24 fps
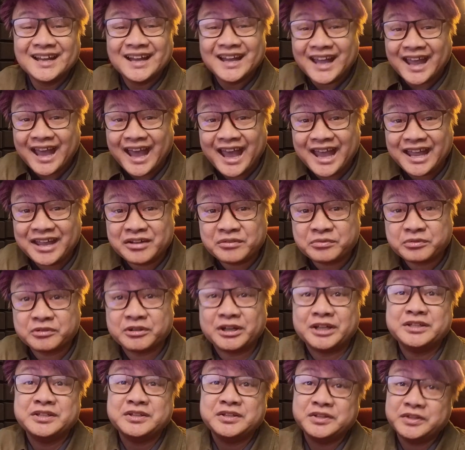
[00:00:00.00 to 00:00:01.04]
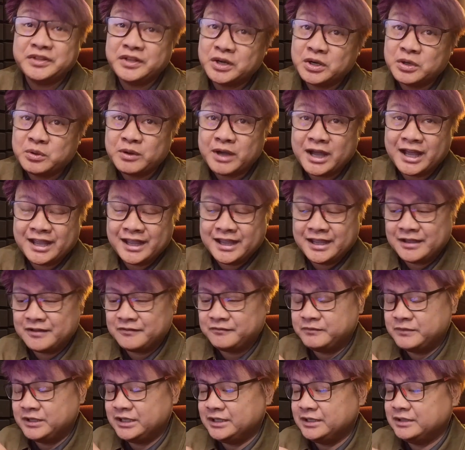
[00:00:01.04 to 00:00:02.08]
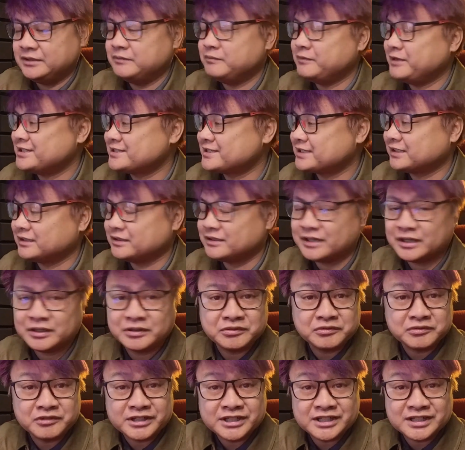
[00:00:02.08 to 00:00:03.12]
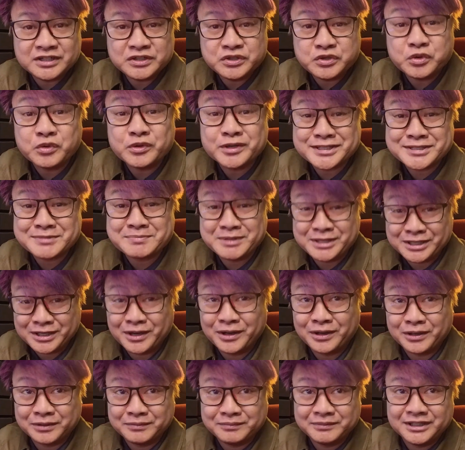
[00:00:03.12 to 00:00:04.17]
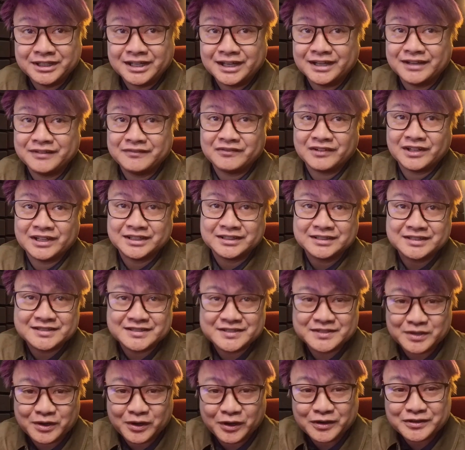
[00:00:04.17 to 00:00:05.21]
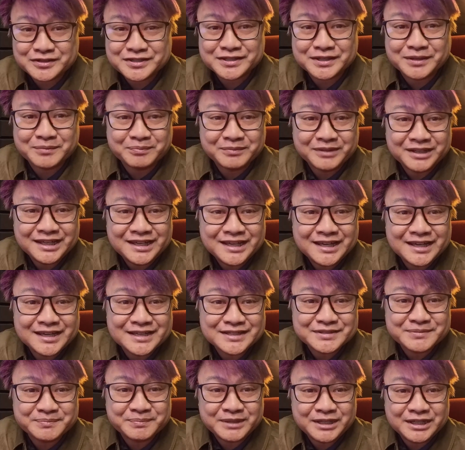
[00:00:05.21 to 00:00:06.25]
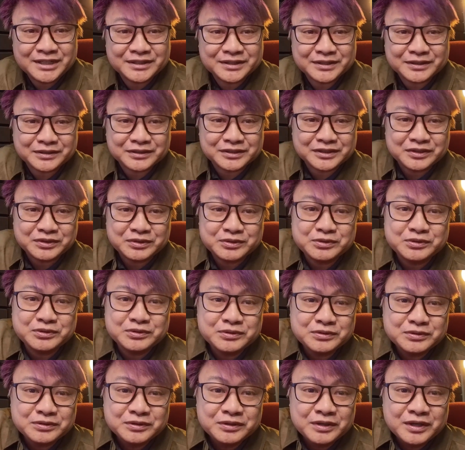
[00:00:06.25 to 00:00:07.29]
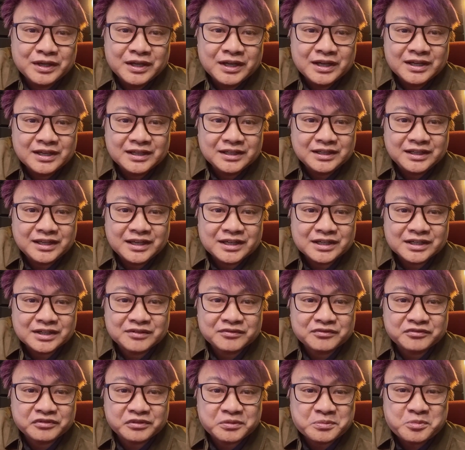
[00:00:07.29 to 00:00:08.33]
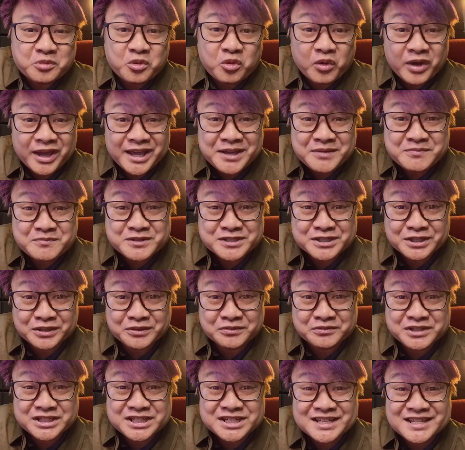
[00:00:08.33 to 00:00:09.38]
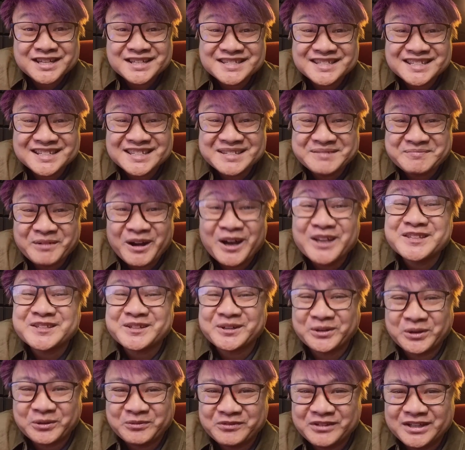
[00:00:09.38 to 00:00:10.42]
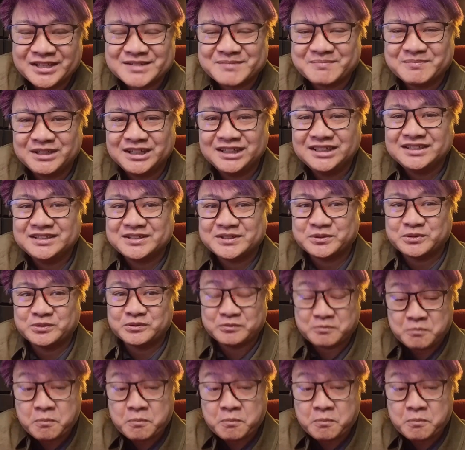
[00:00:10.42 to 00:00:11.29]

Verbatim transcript: Hey everyone, you know I have been messing around with the U S B Army knife, like this awesome E S P thirty-two gig from Waveshare, which is the sponsor of this video.